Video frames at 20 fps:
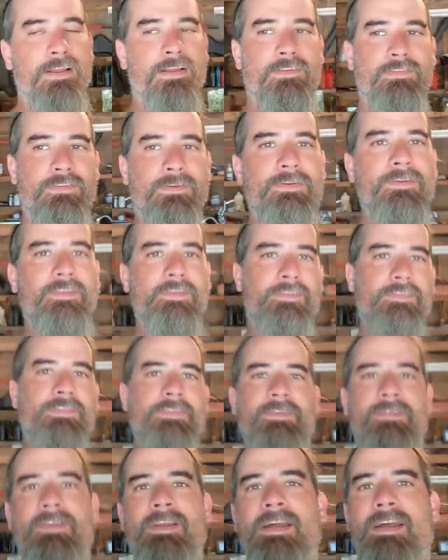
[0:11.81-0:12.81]
So good to
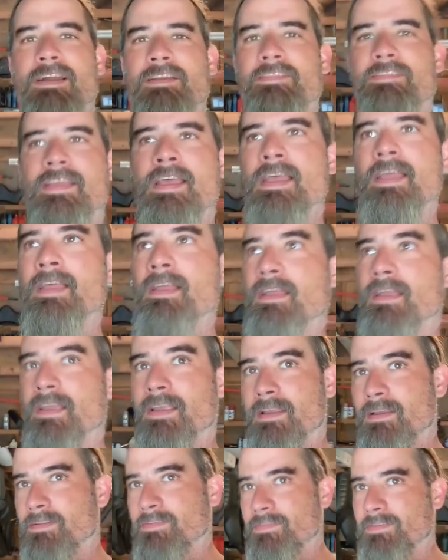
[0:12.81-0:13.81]
see you guys.
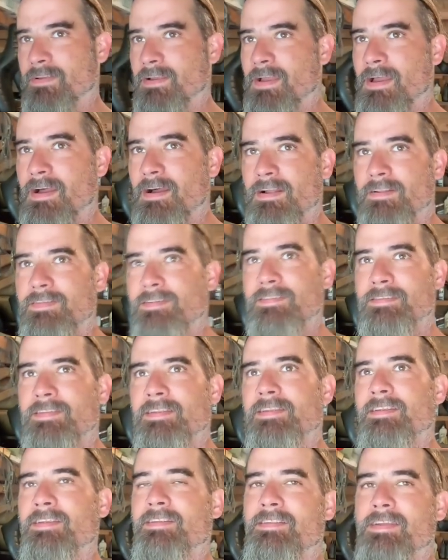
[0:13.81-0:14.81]
It is a hot,
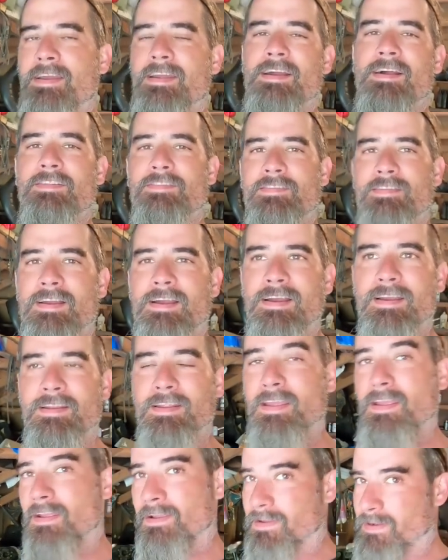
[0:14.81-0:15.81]
stinky day outside
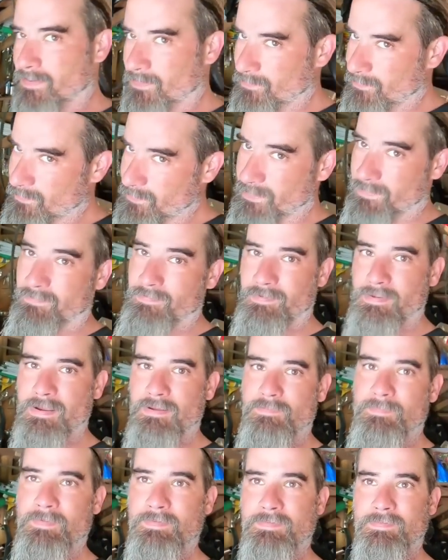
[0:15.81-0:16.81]
here in
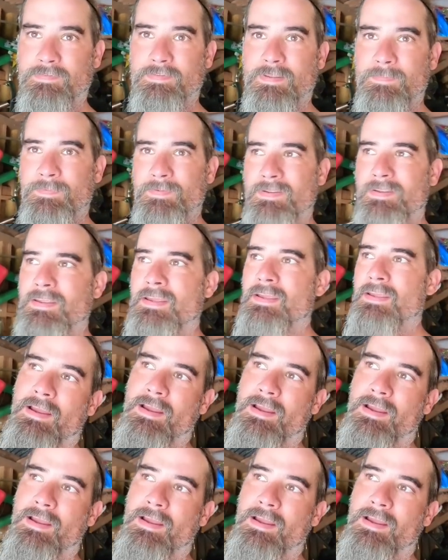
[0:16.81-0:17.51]
South Mississippi,